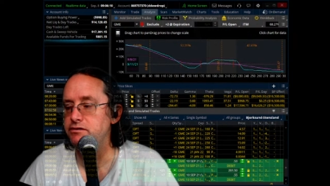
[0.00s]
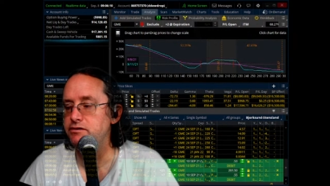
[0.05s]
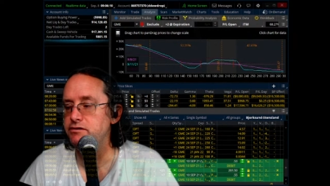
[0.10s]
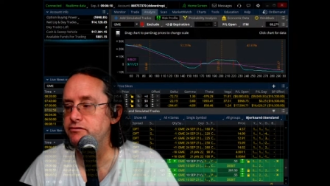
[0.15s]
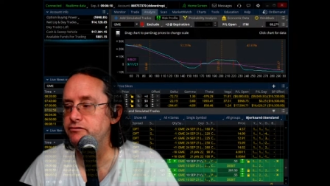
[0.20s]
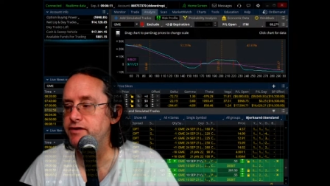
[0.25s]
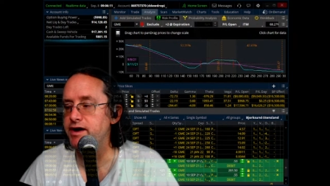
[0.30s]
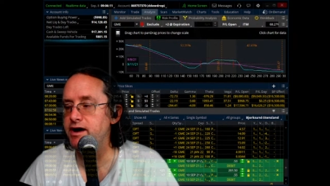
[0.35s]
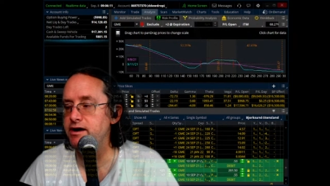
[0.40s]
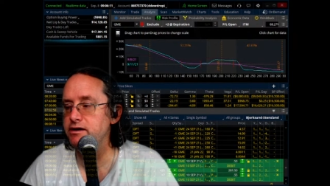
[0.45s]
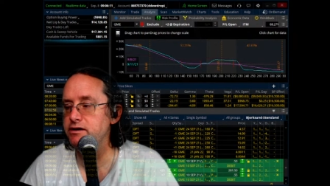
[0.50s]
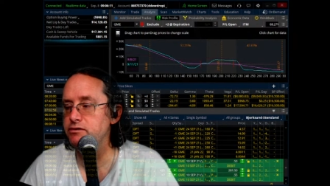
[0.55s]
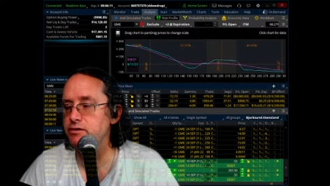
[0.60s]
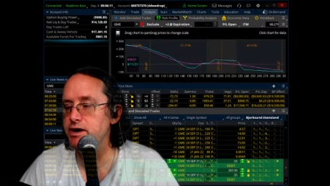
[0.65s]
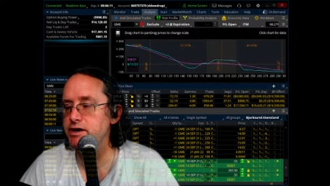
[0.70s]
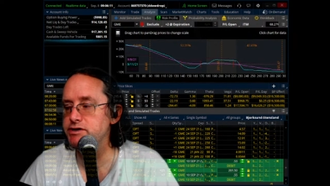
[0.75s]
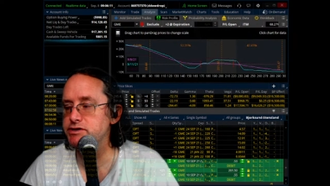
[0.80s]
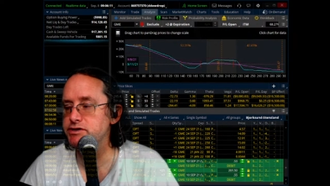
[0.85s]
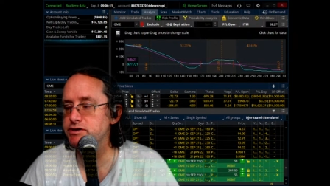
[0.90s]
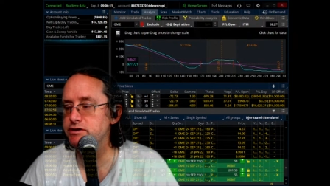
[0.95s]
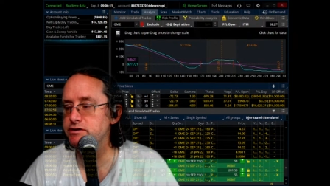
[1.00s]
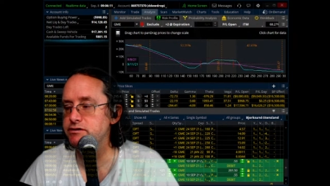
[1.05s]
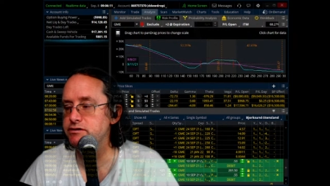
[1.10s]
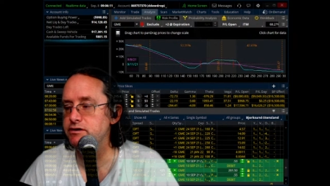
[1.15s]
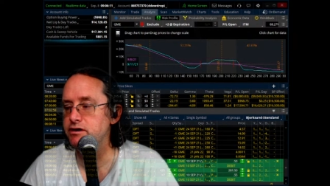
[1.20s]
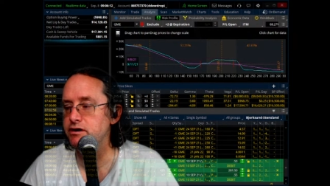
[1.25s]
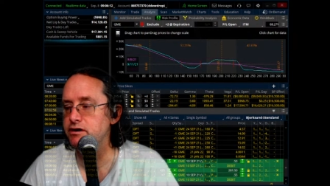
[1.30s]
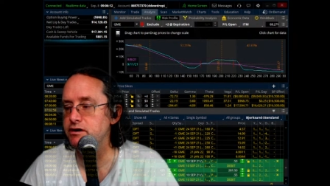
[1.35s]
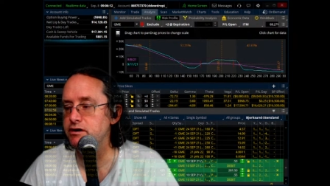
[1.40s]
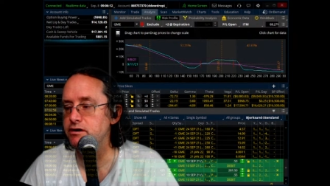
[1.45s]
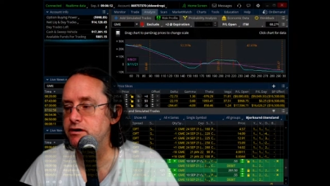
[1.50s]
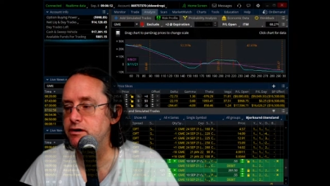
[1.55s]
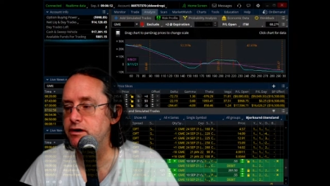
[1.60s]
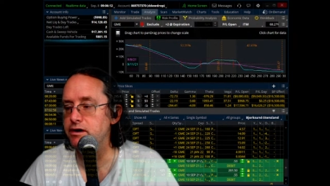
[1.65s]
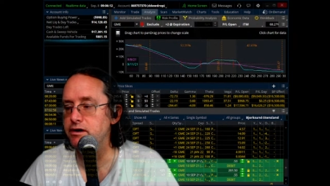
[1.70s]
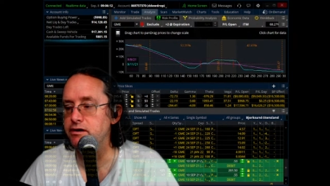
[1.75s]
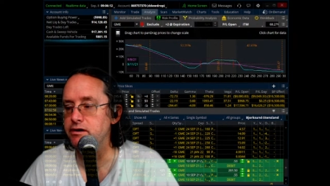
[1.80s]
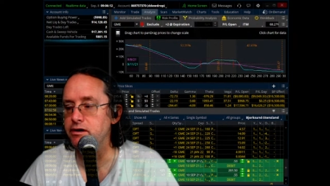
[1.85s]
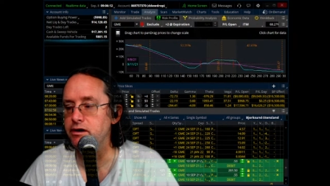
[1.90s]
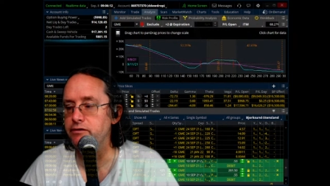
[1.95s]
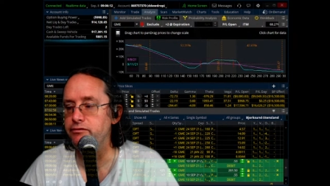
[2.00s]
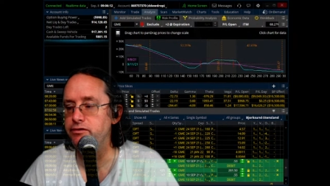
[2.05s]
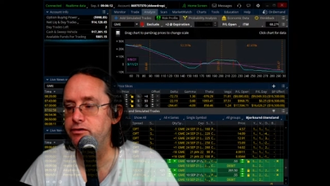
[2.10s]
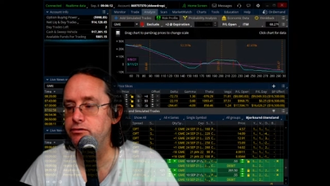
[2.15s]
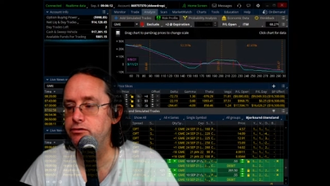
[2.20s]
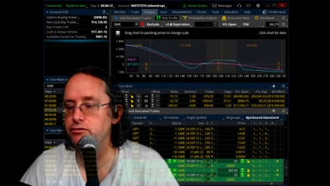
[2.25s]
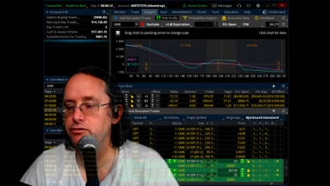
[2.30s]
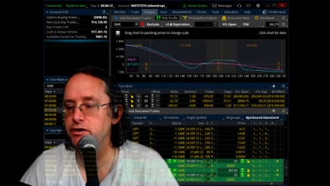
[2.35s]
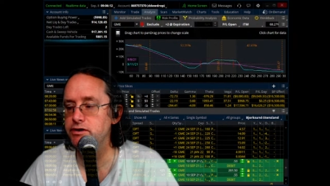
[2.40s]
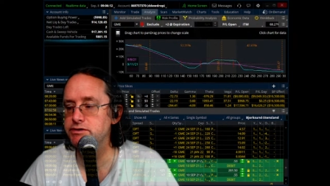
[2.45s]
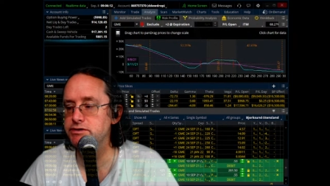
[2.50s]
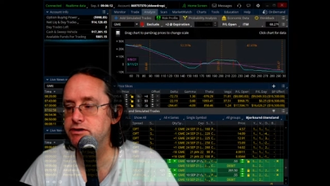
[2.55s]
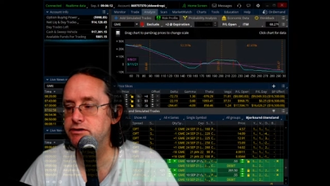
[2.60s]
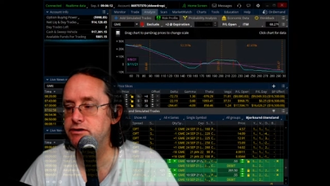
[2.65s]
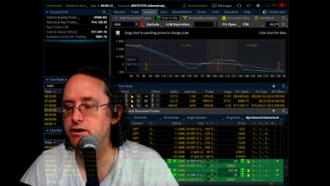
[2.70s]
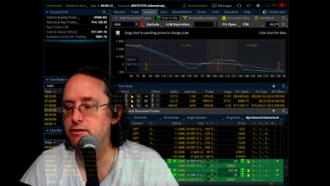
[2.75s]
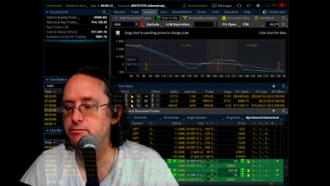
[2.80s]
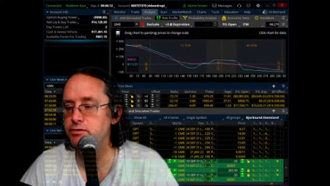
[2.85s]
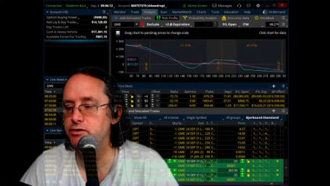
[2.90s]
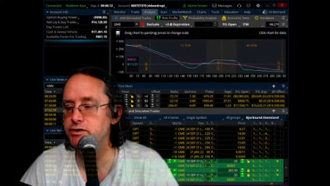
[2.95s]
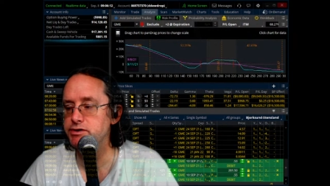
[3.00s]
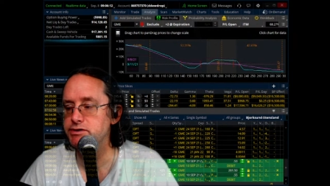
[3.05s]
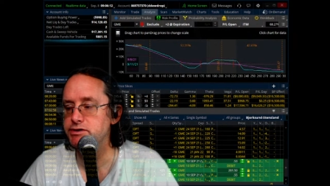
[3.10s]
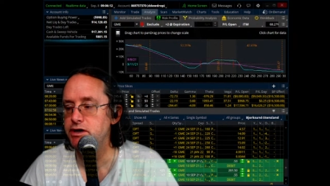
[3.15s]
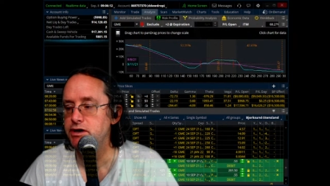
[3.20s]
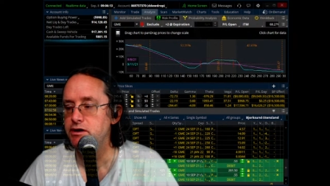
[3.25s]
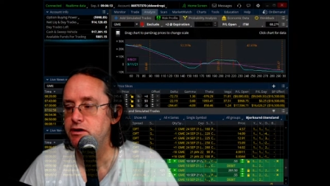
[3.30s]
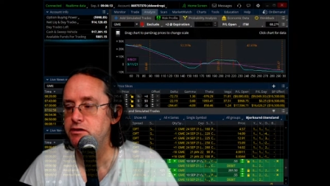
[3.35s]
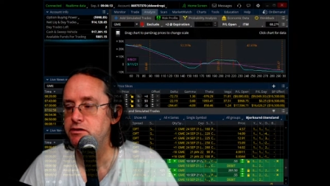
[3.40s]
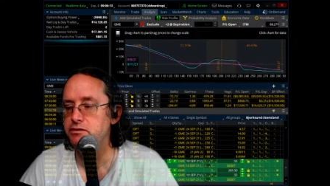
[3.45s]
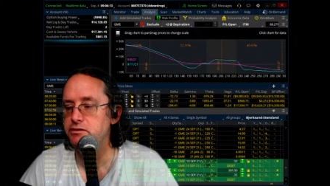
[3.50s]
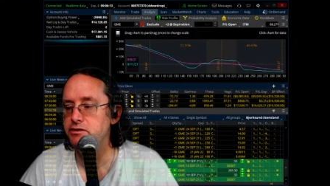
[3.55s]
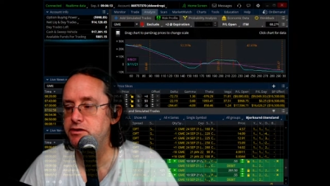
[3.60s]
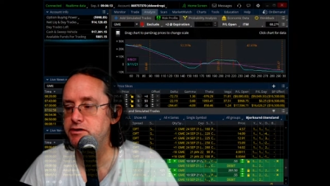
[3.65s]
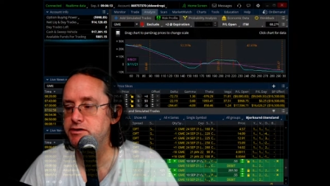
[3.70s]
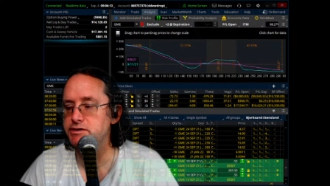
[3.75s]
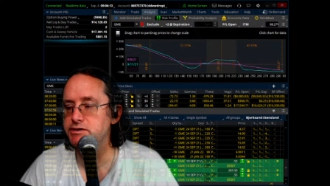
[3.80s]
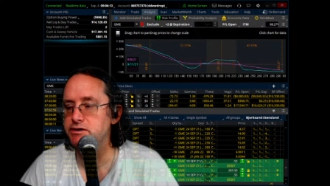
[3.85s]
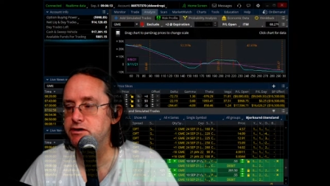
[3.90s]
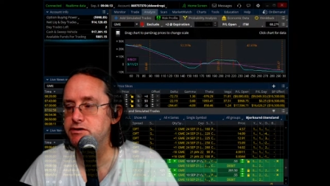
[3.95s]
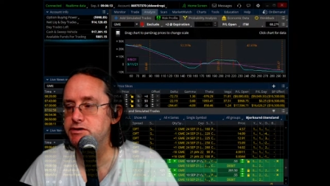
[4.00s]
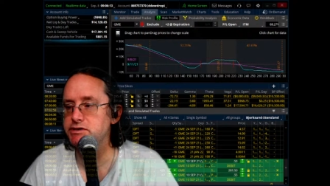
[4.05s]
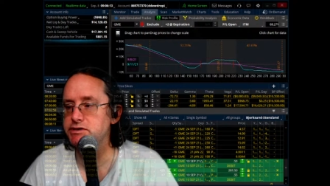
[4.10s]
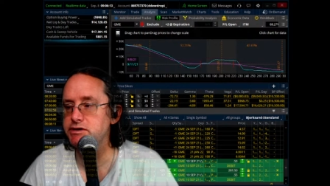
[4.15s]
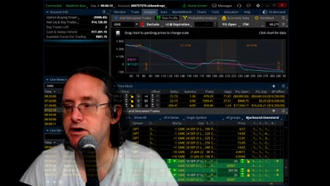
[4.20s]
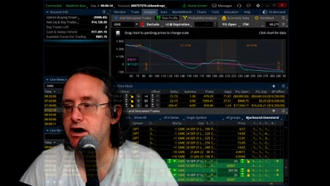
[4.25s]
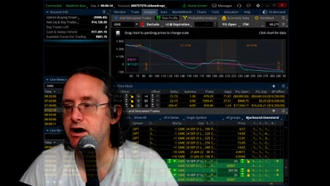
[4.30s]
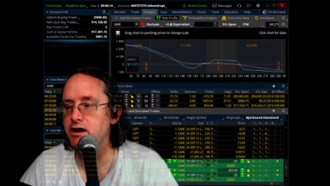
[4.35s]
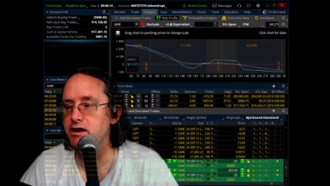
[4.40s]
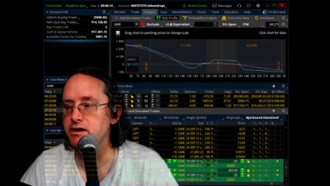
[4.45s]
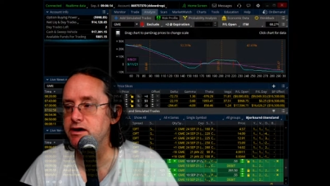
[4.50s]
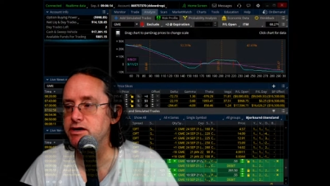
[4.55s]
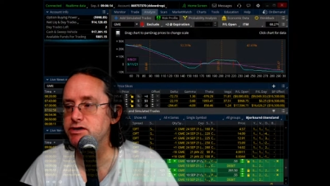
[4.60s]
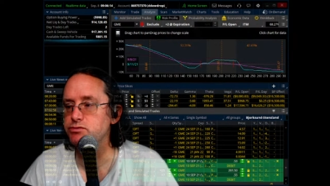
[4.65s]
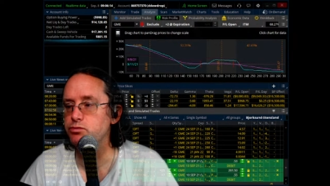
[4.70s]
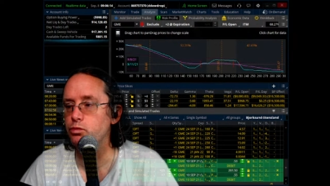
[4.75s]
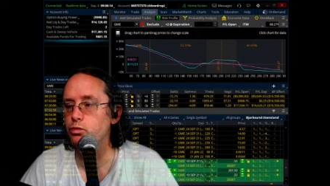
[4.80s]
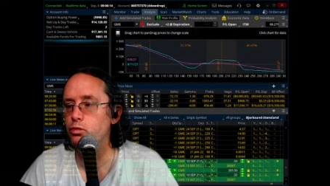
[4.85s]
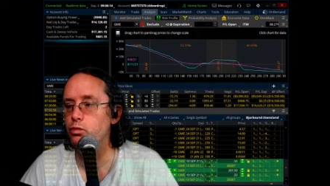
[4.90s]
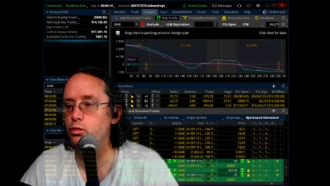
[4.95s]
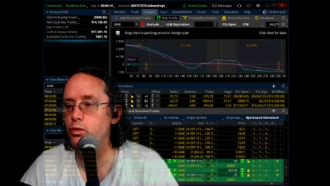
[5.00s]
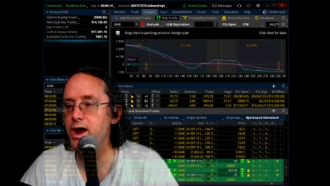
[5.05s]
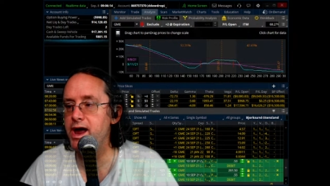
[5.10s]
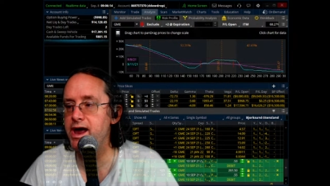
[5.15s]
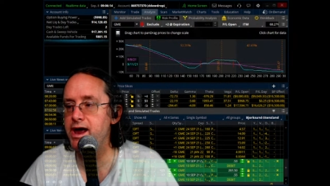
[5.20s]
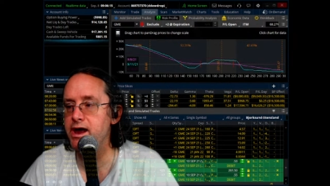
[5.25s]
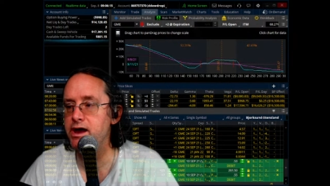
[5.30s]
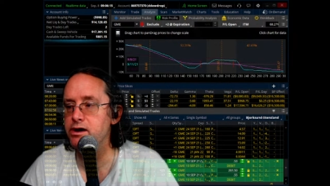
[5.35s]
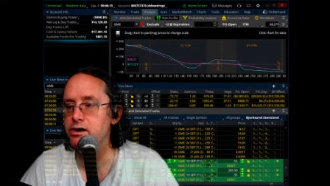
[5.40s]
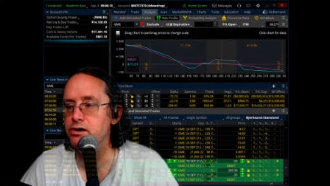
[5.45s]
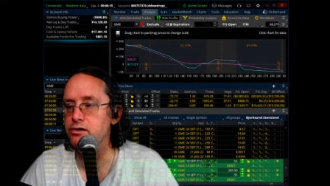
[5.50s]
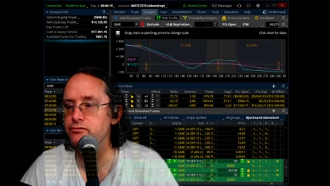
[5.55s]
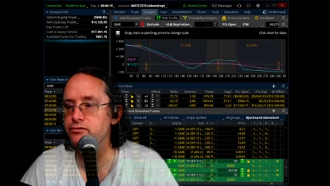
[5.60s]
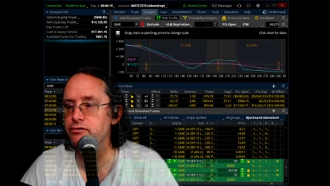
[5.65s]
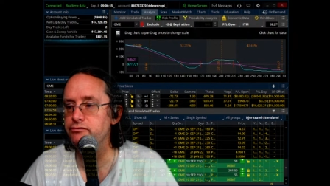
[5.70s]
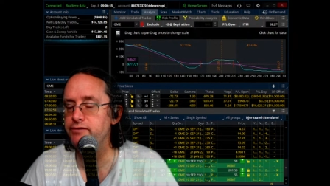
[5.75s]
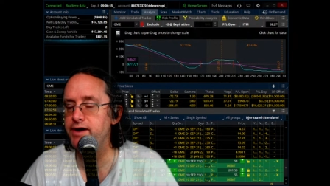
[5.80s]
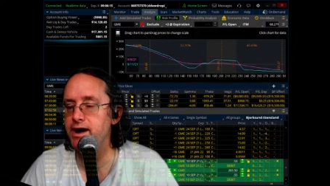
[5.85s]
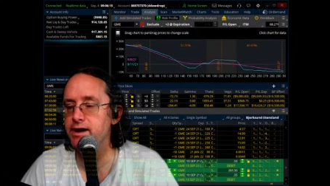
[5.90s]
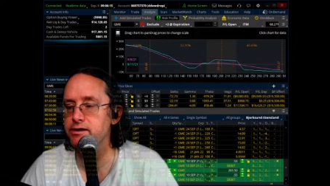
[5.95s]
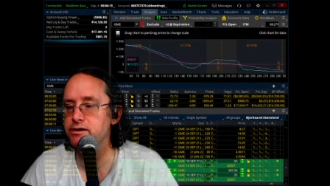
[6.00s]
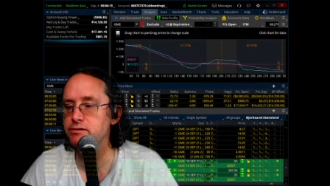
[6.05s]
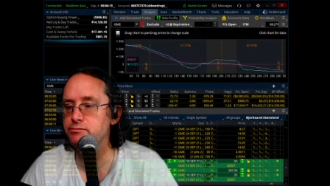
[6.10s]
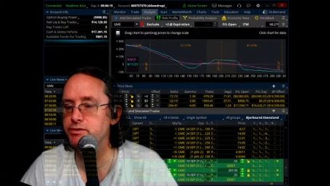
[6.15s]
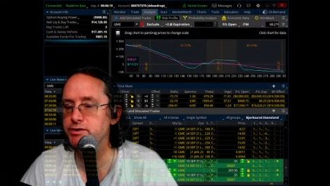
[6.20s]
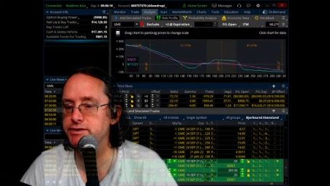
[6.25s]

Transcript: the valuation, if you crunch the numbers, this stock is way overvalued.